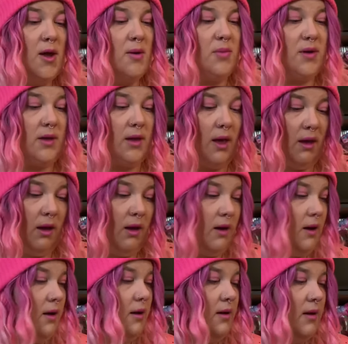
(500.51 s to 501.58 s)
But
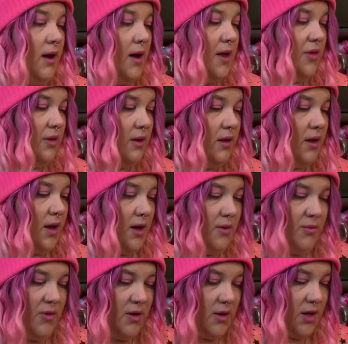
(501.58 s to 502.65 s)
yeah, I think
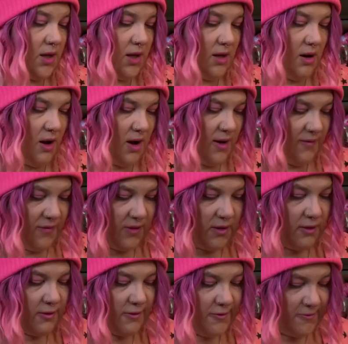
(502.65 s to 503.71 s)
I'm going to get off
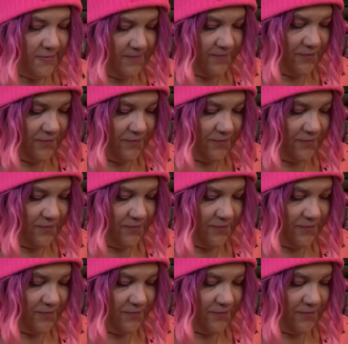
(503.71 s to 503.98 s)
here.